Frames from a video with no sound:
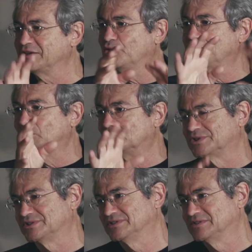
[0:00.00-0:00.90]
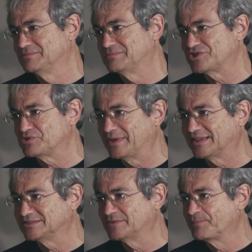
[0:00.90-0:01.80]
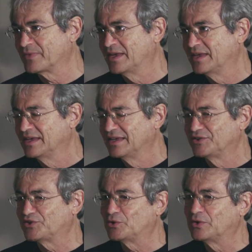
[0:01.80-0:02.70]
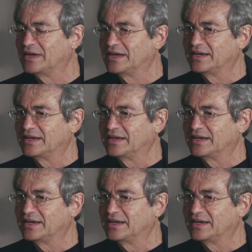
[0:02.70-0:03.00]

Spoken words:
goes in order much better. So